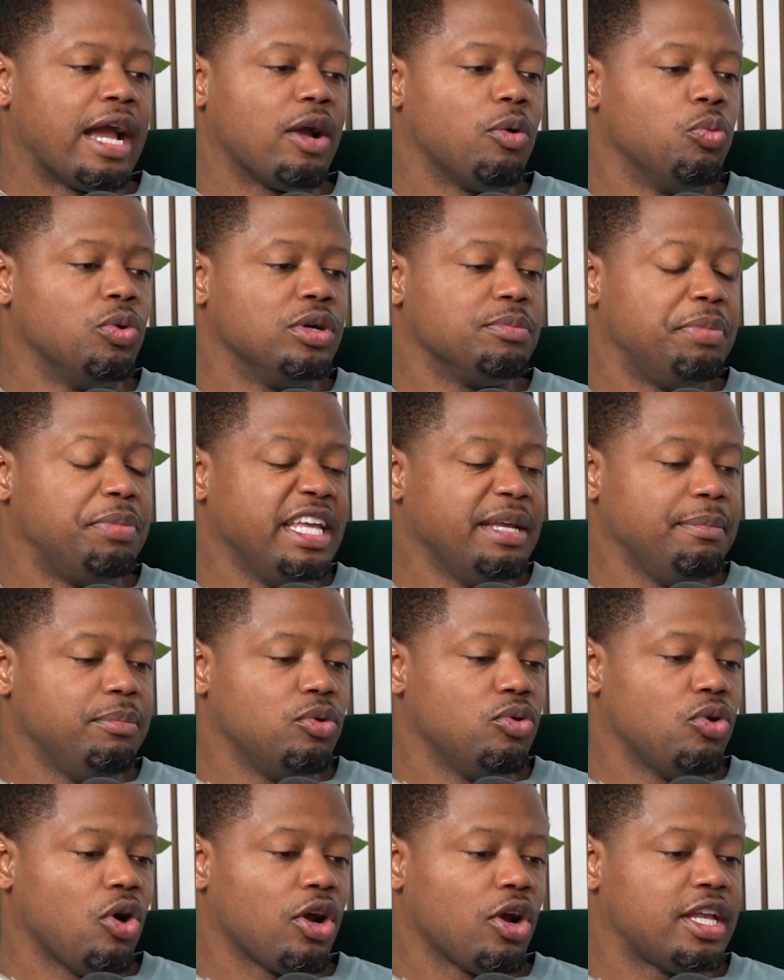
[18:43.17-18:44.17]
when
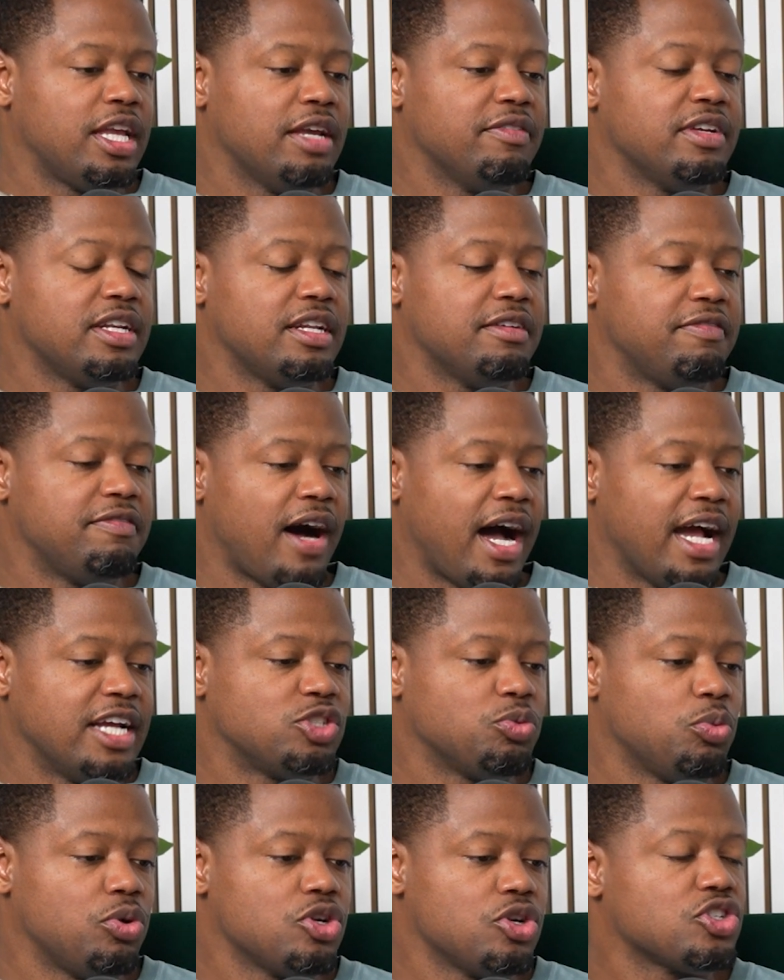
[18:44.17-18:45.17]
people are giving
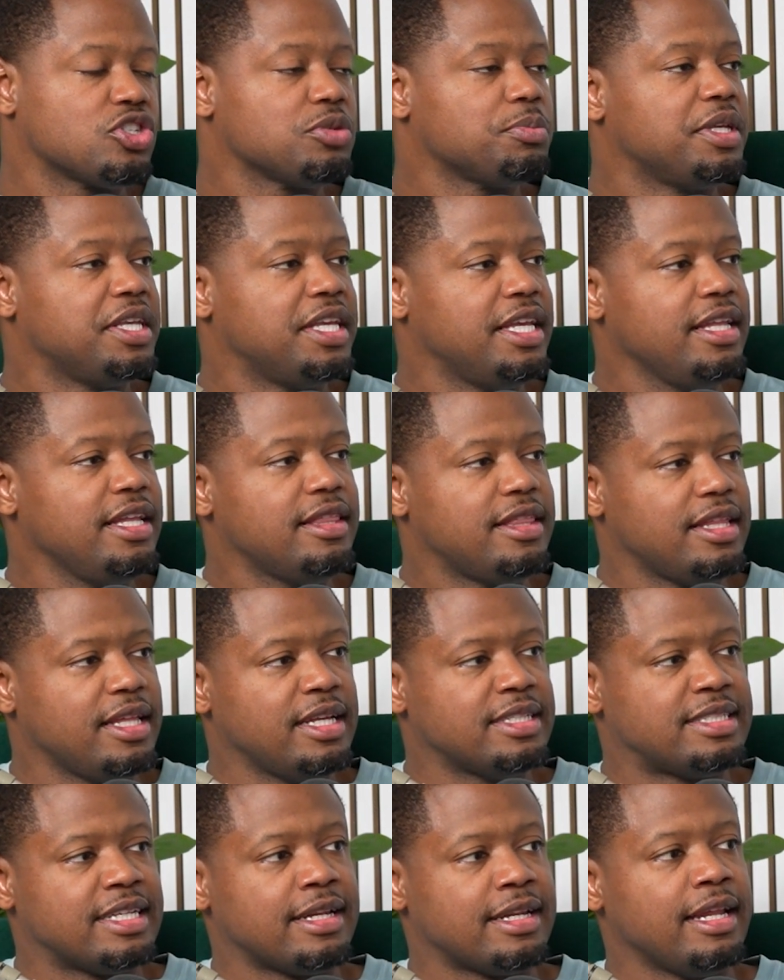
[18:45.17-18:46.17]
advice, what are some key
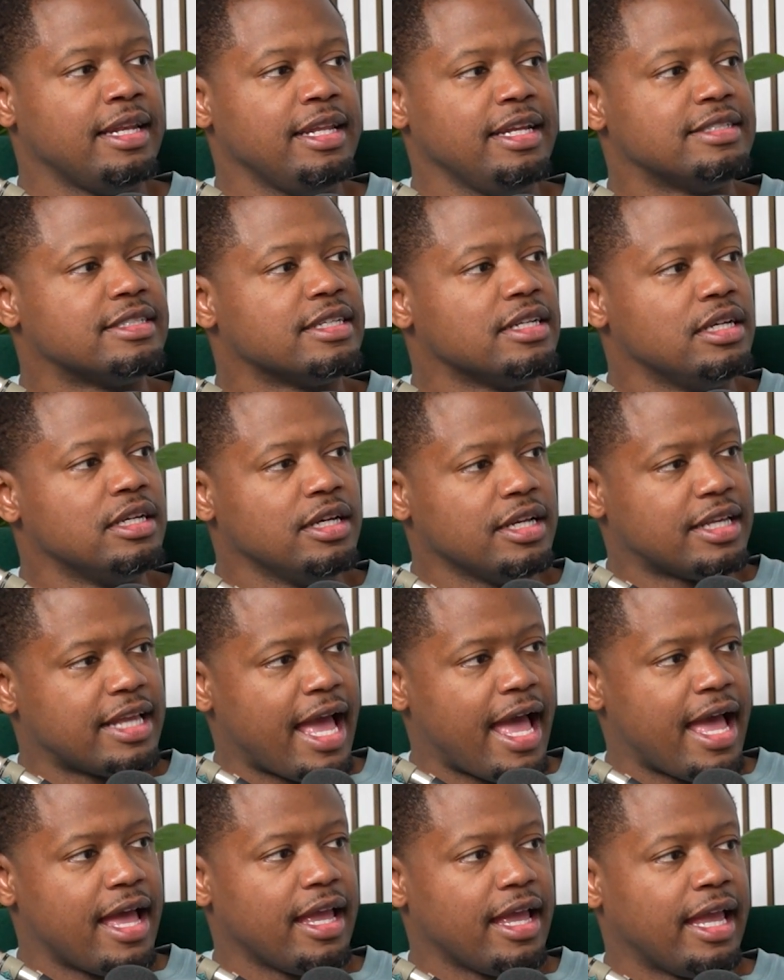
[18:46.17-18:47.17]
things that they need to look
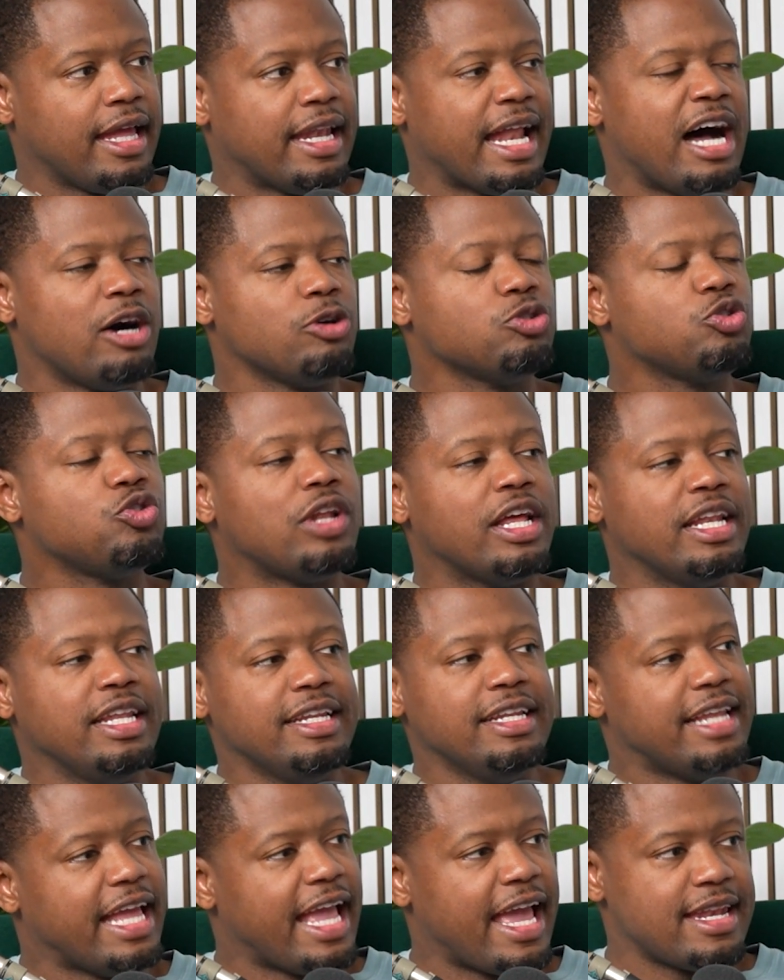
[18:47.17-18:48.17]
at, and how do they
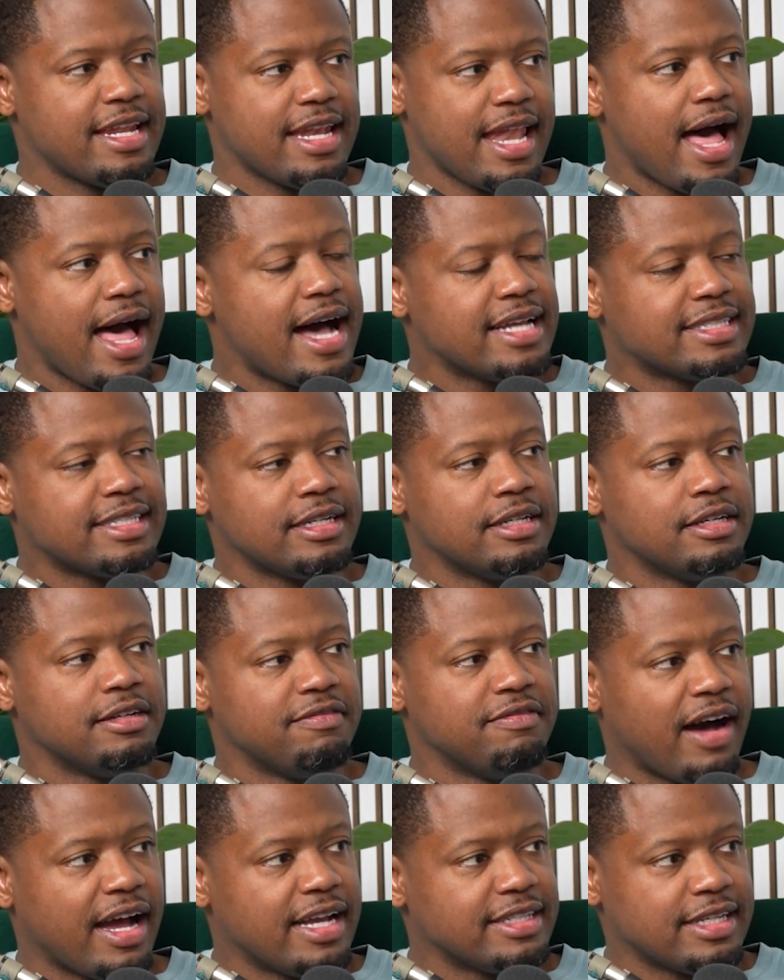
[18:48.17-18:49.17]
need to analyze the
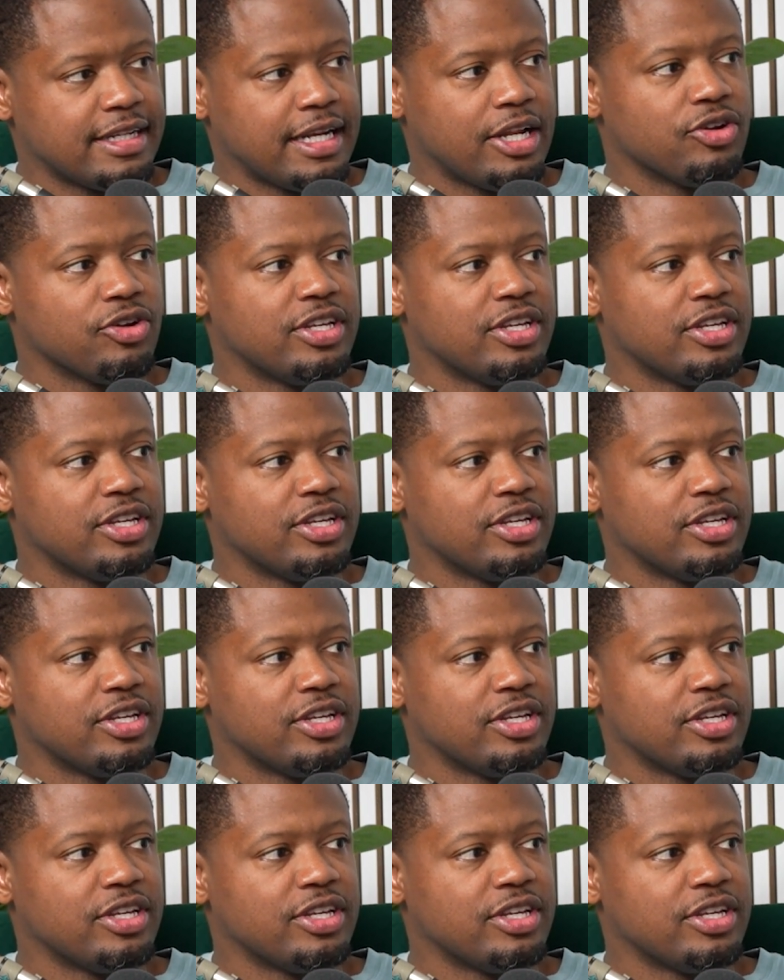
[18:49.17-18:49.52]
advice that they're